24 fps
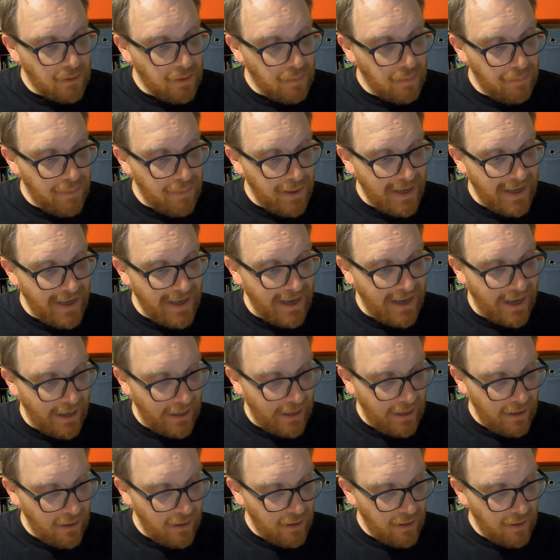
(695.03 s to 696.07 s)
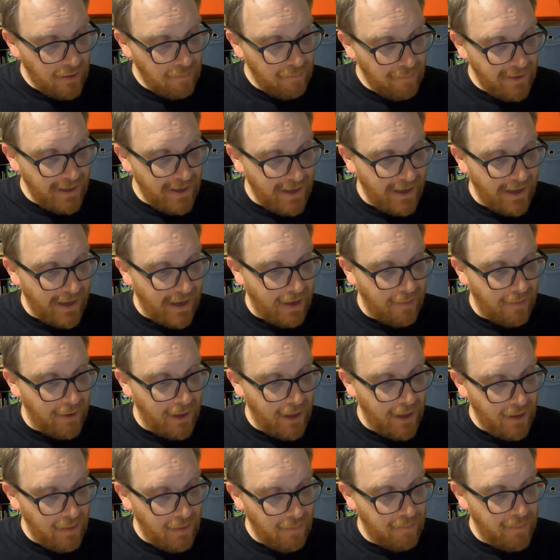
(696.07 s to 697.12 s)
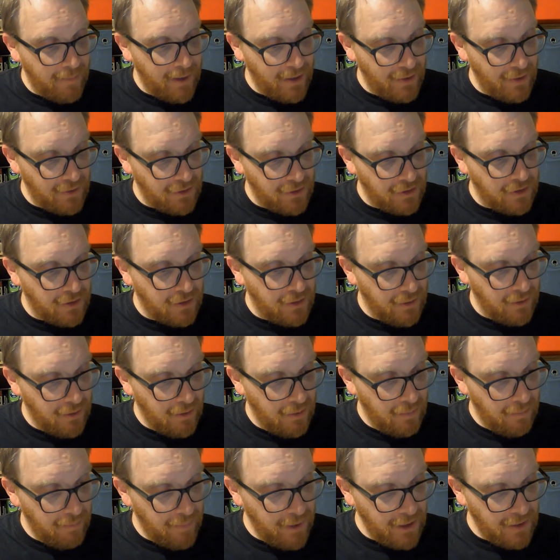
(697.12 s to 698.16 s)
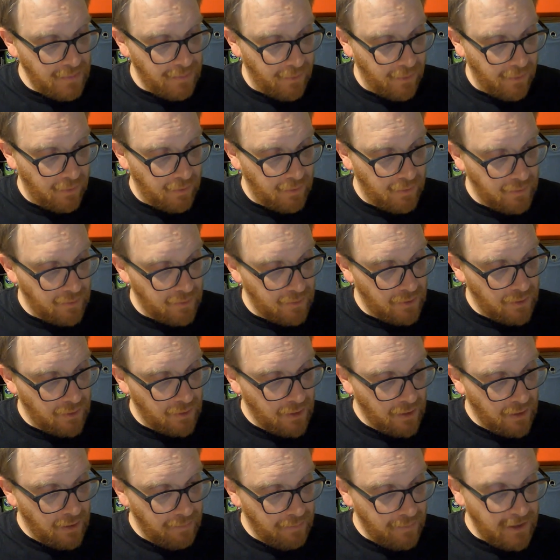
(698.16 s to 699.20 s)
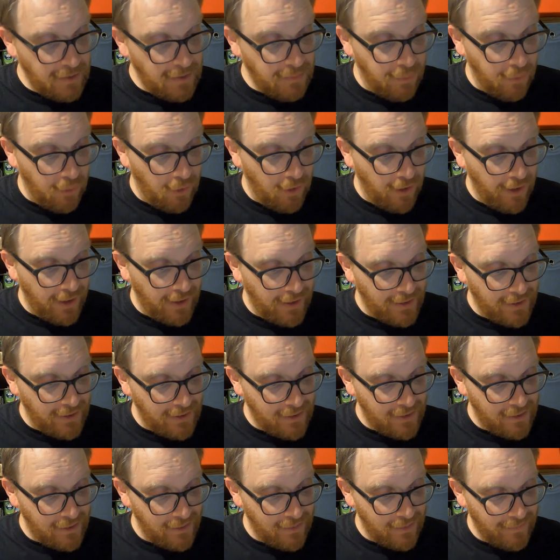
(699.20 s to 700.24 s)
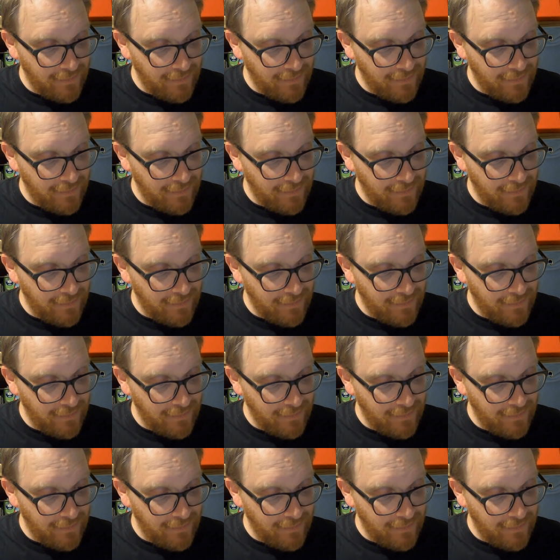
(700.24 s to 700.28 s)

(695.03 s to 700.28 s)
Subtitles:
BEA, BEAB, Beach, Beach Ball, Beach Boys.